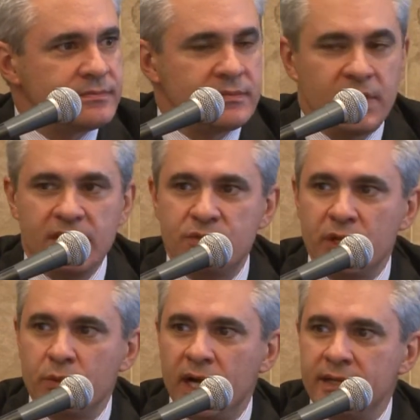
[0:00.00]
This
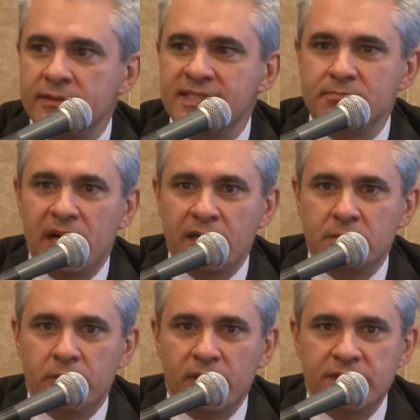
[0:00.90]
requires
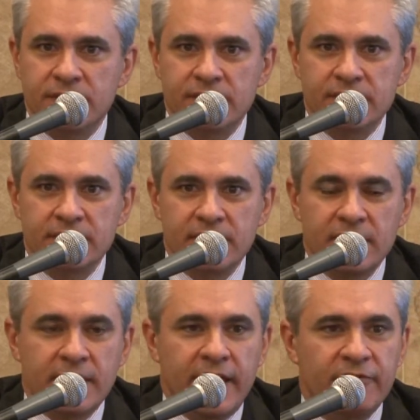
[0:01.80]
smart policies
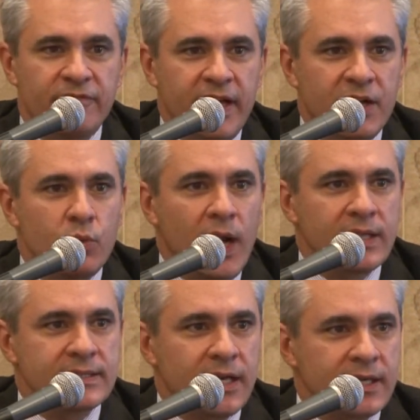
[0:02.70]
and very
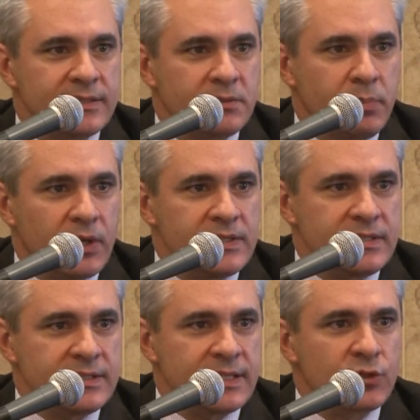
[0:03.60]
well-targeted
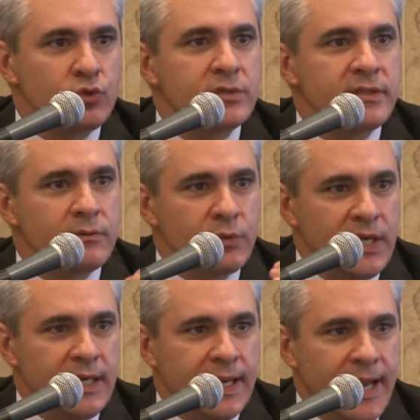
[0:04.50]
policies that could
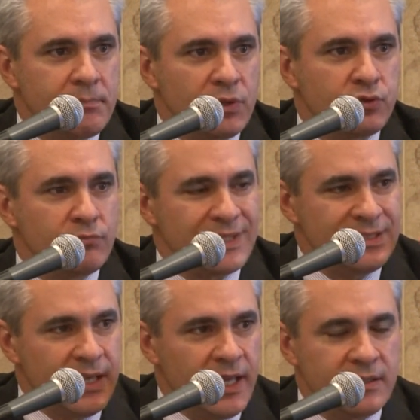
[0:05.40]
really enable to
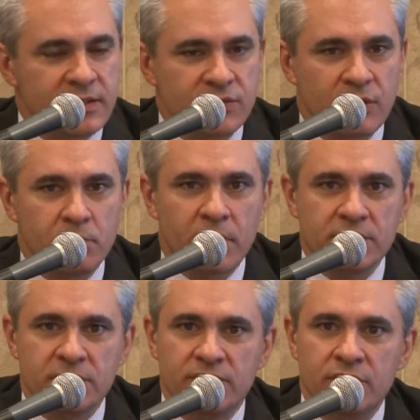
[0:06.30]
maintain the strong
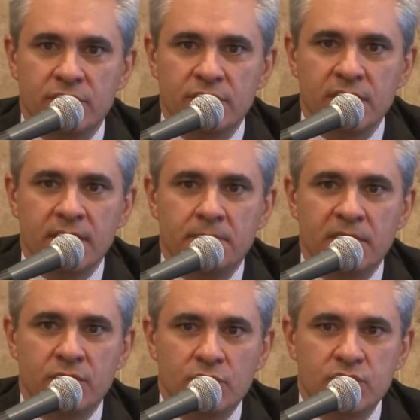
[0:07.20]
process of growth,
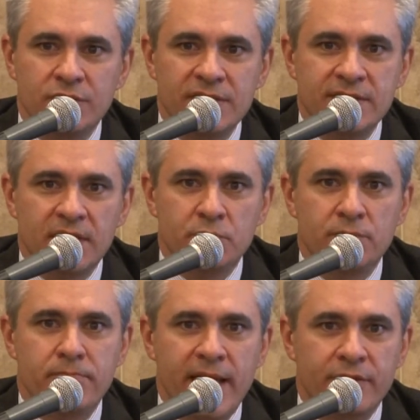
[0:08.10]
but also
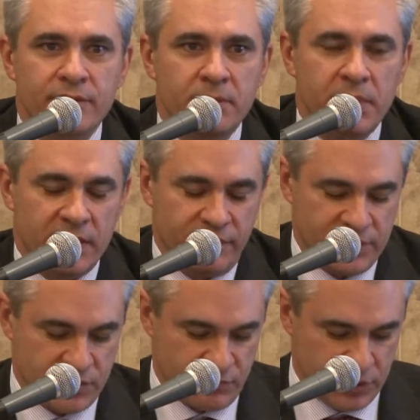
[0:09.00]
distribute better the
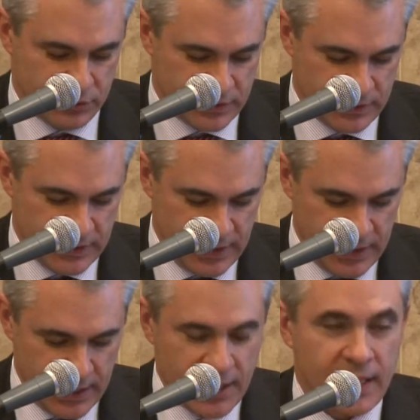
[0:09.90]
benefits of growth.
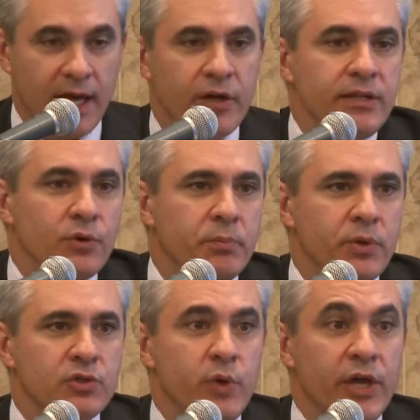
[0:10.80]
Now, in the
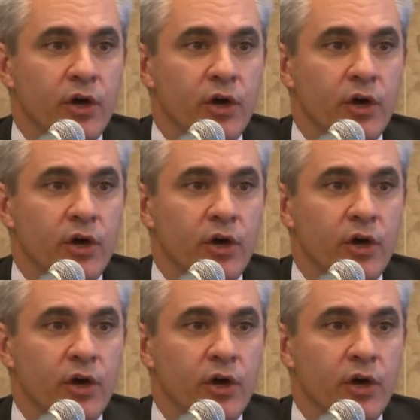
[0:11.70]
report, we